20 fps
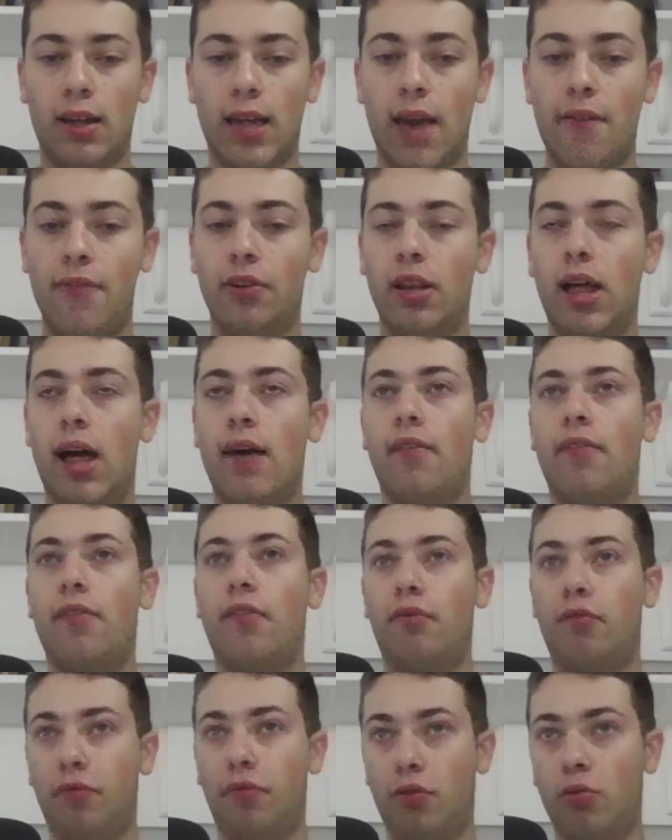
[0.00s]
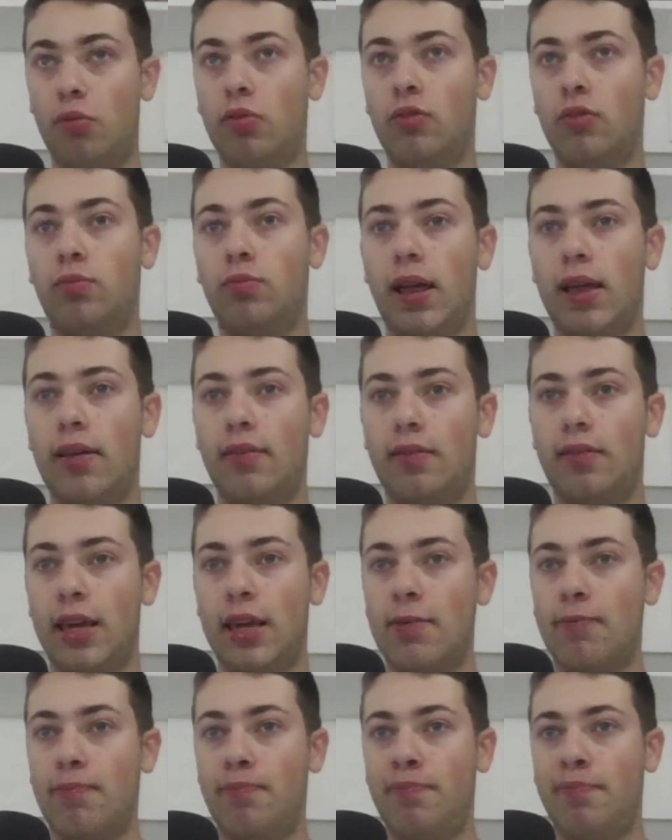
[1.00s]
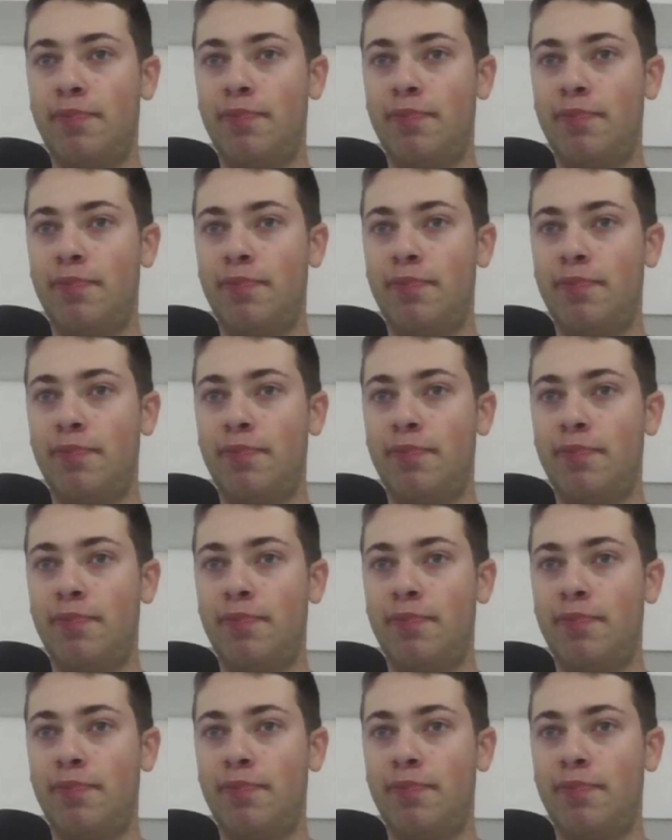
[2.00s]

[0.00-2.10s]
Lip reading: Kevin Love, who was playing the Heat,